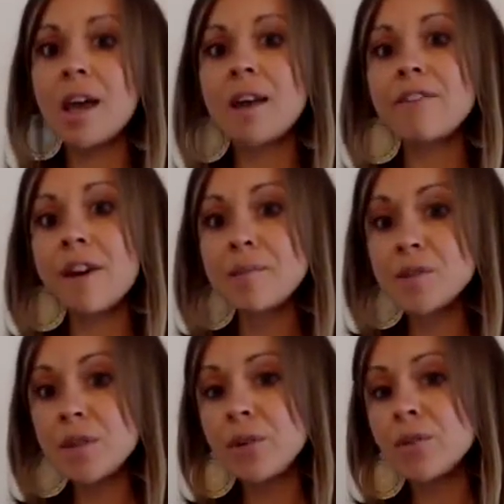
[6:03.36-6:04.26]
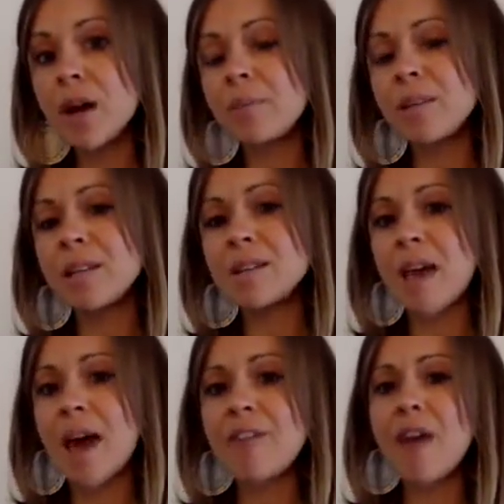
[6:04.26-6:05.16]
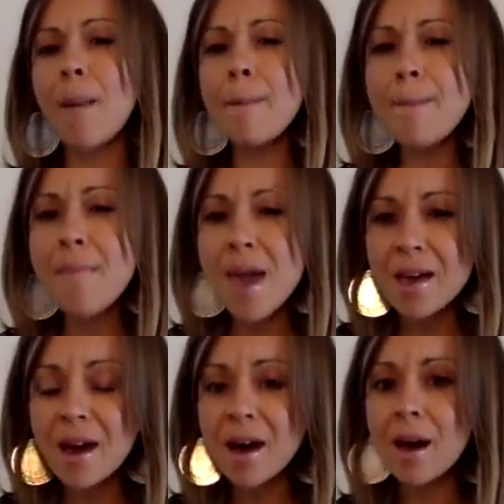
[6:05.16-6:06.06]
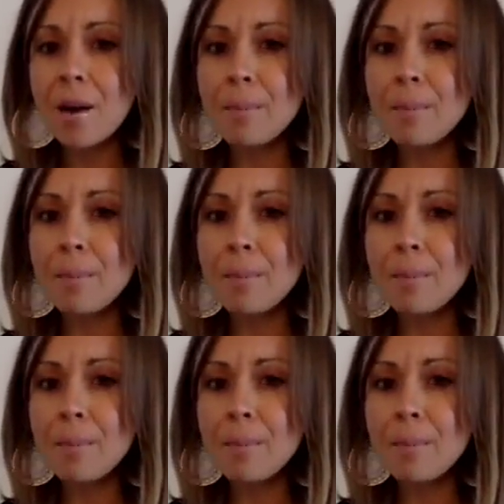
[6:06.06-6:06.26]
that pharmaceutical companies have a mega